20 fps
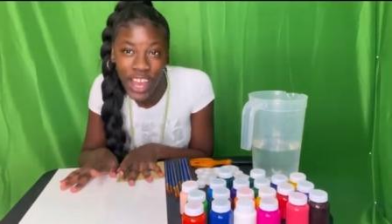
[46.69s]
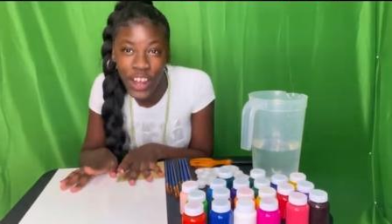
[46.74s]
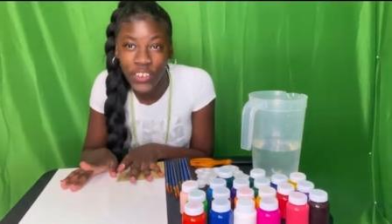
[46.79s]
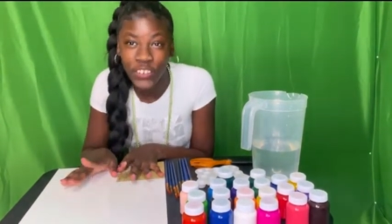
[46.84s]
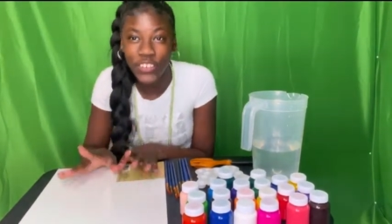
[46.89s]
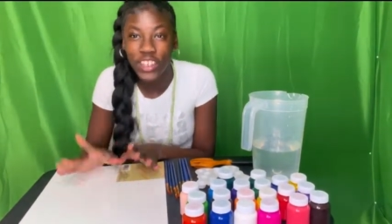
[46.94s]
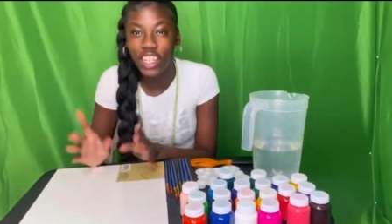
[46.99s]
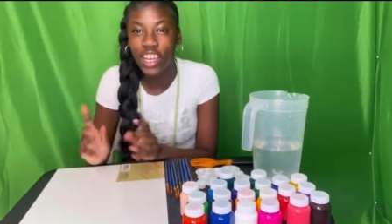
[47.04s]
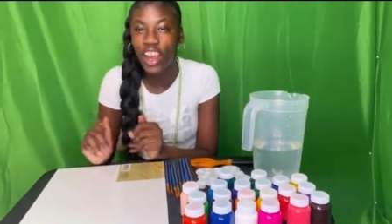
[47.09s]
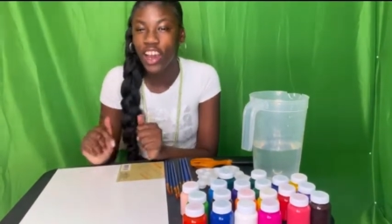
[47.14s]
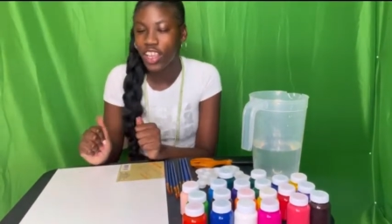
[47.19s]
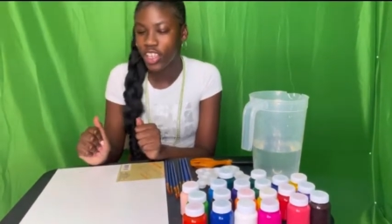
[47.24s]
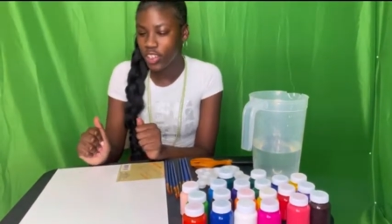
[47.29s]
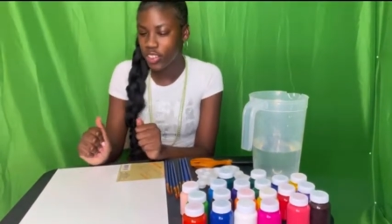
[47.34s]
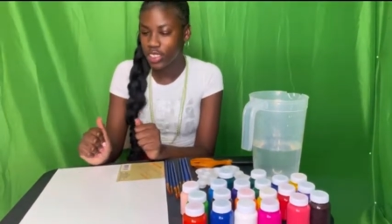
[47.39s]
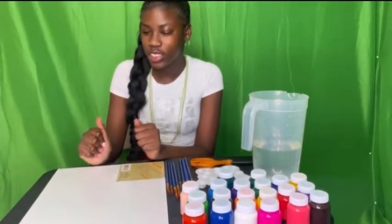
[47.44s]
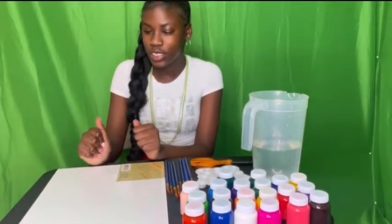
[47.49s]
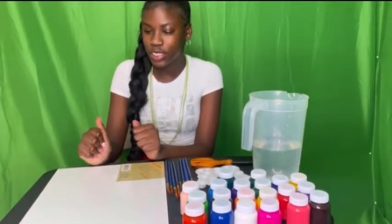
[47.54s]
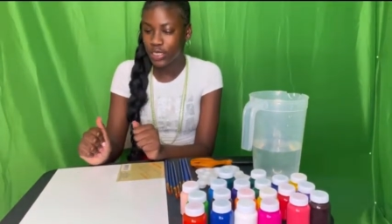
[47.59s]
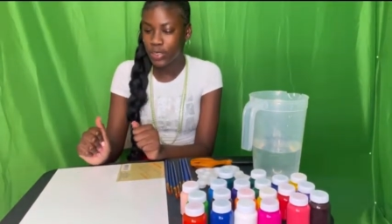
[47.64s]
we are
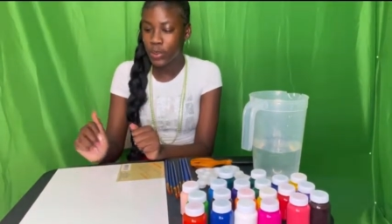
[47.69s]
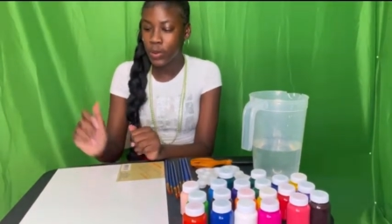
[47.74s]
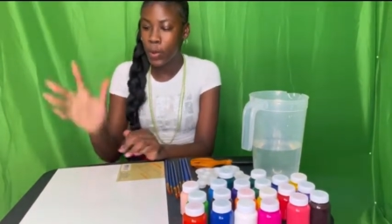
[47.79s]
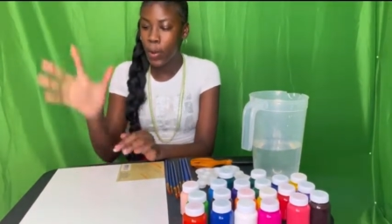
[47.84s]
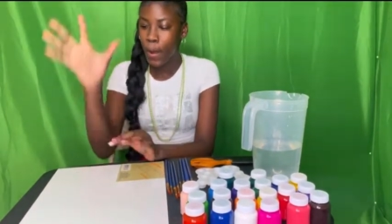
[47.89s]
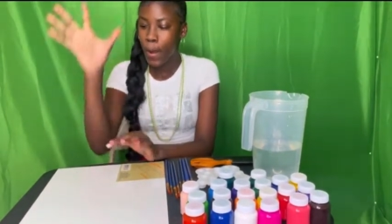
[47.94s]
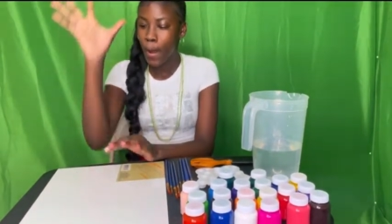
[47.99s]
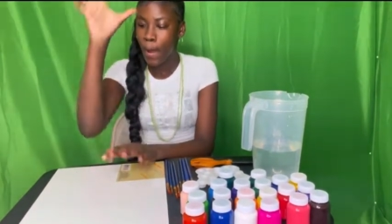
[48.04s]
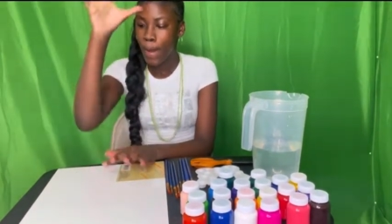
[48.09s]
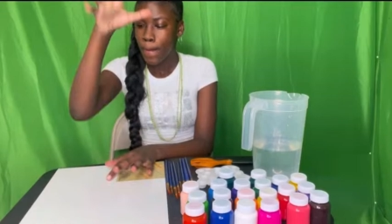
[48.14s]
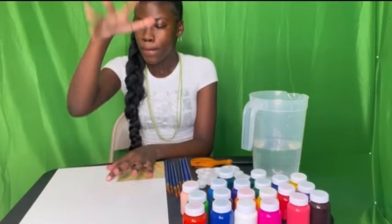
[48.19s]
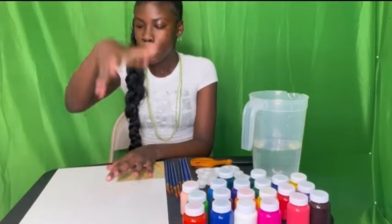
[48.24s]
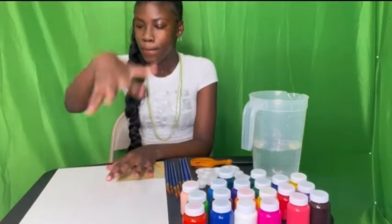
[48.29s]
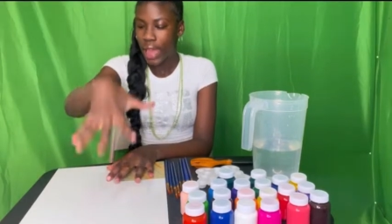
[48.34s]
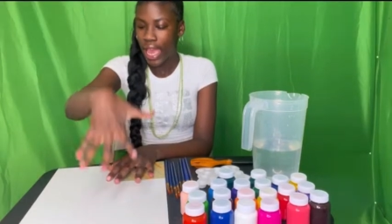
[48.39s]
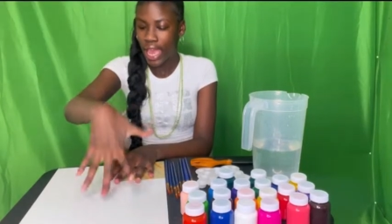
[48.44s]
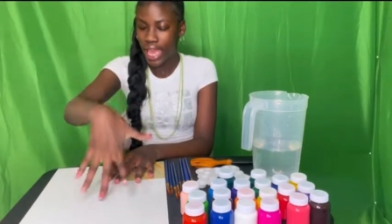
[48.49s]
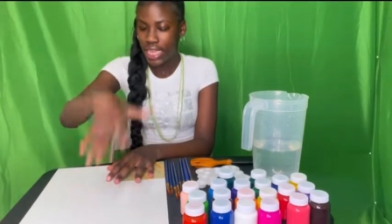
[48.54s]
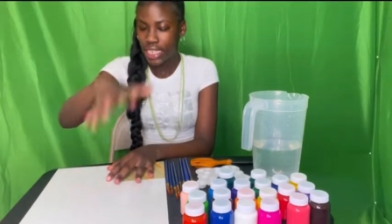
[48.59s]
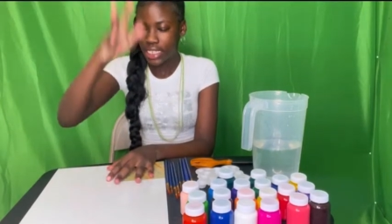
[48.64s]
going to
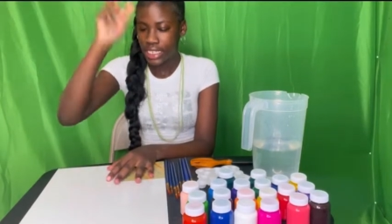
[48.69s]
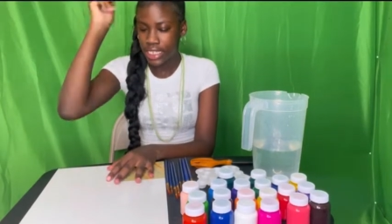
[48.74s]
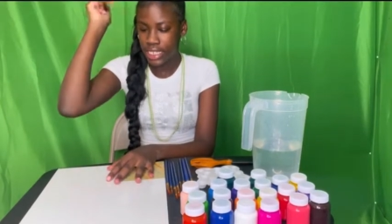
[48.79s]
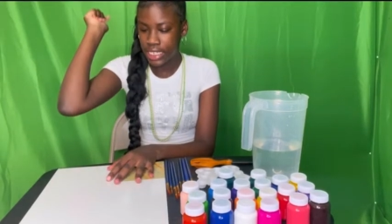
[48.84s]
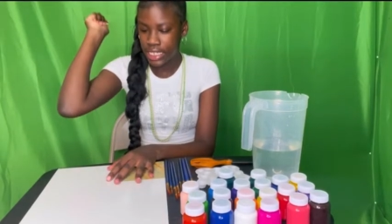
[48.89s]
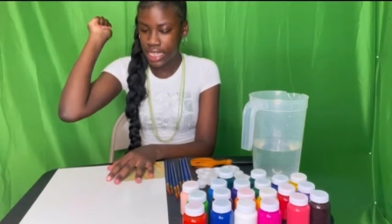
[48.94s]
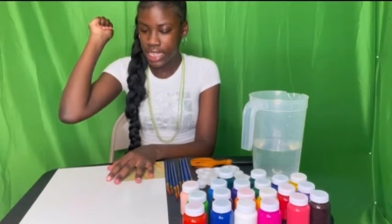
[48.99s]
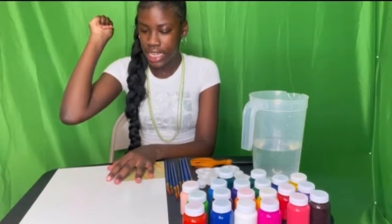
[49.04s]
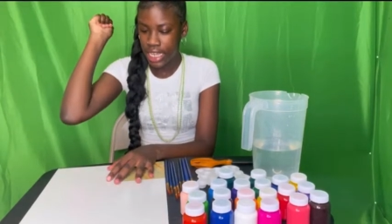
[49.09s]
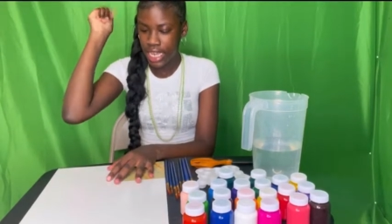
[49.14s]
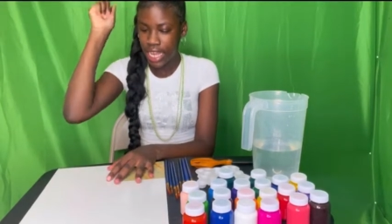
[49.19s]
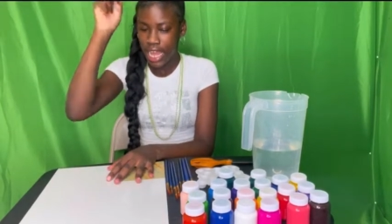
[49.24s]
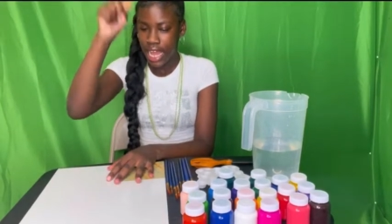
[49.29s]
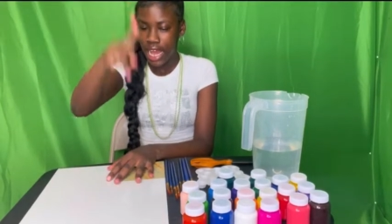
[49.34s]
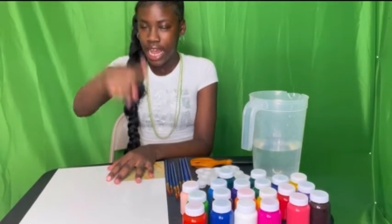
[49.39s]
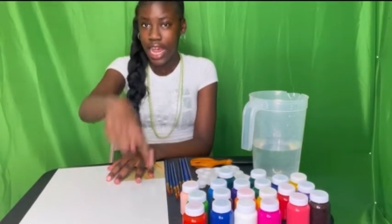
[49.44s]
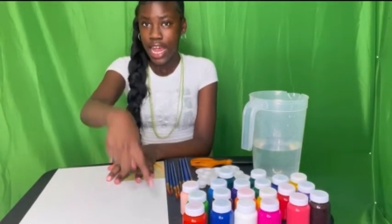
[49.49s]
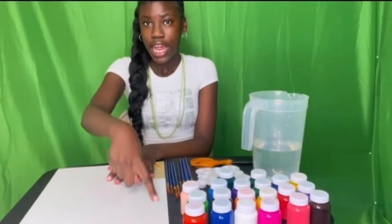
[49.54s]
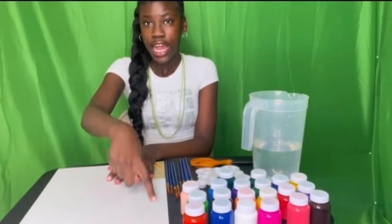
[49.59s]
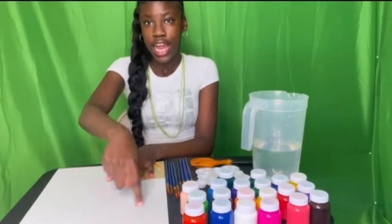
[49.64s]
paint
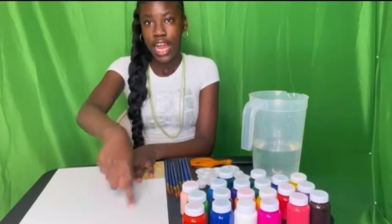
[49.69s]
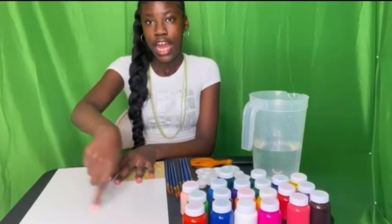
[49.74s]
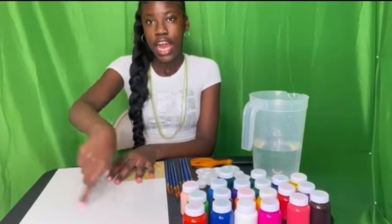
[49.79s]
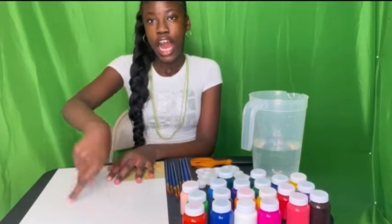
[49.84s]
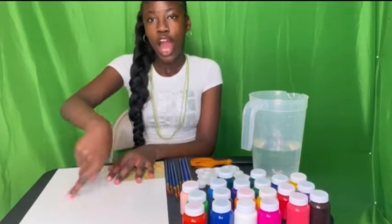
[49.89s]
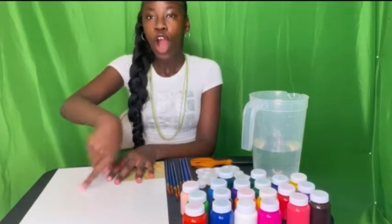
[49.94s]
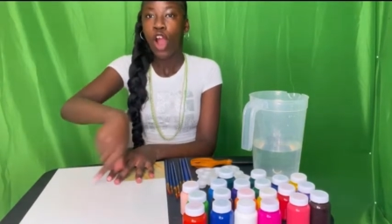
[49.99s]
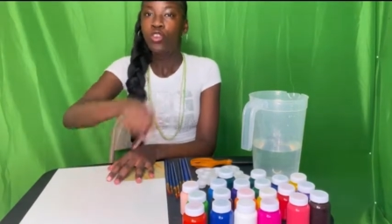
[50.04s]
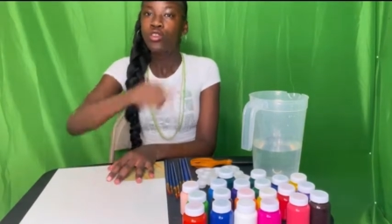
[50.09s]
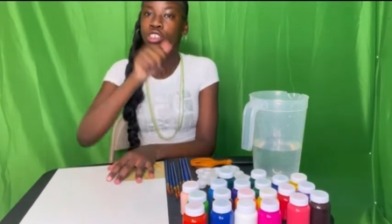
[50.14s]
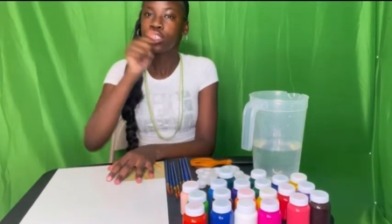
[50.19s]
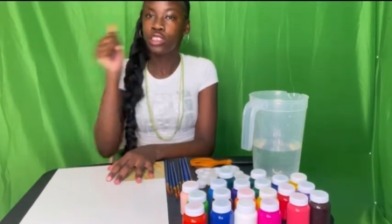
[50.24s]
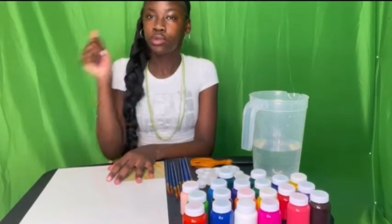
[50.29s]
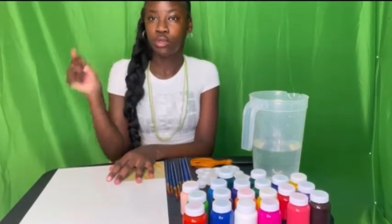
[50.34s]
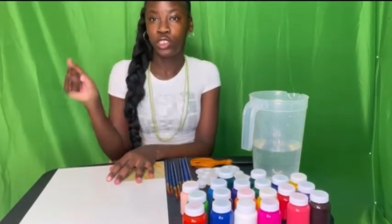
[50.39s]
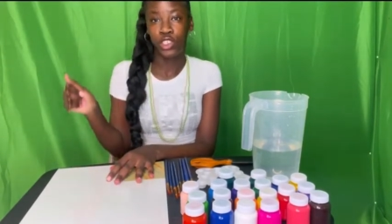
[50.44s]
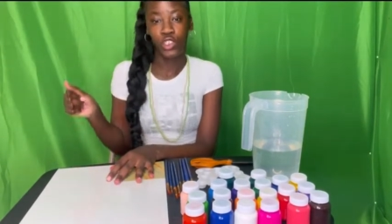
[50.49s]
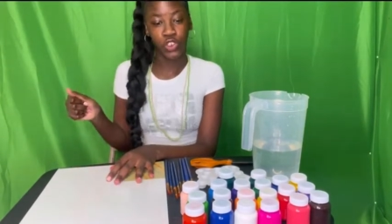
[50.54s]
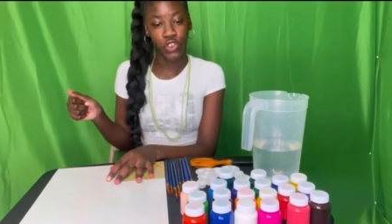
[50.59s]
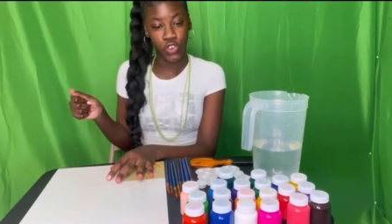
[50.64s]
a
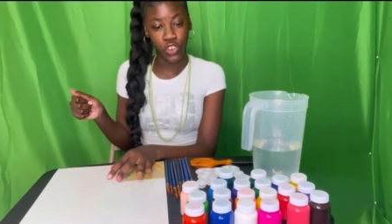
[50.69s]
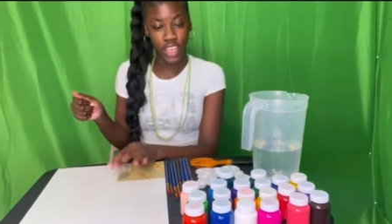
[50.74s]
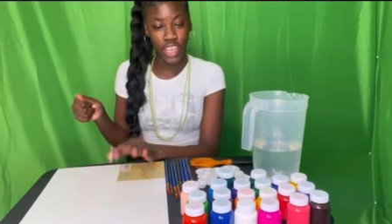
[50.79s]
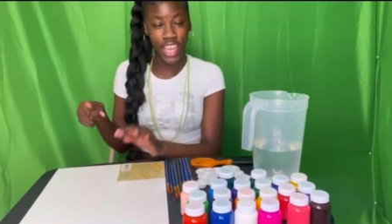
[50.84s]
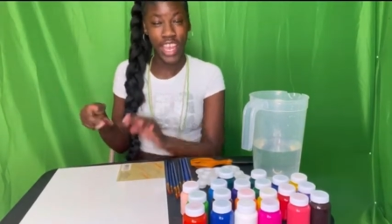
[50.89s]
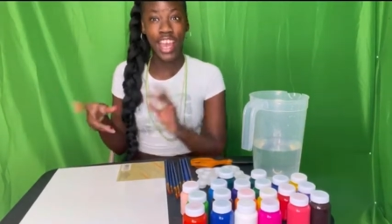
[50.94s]
Christmas tree.